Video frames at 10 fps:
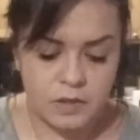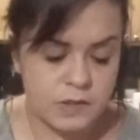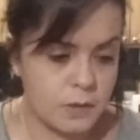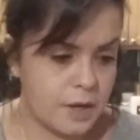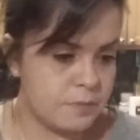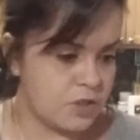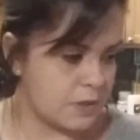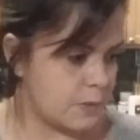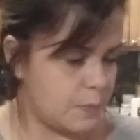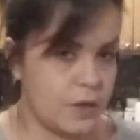So I'm
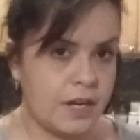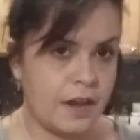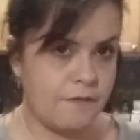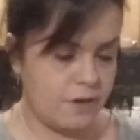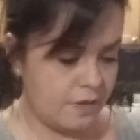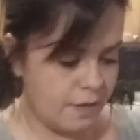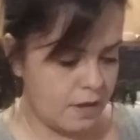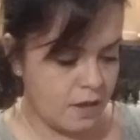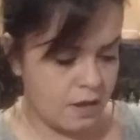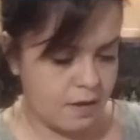just putting
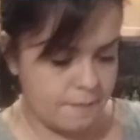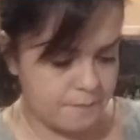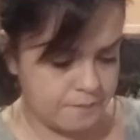everything in,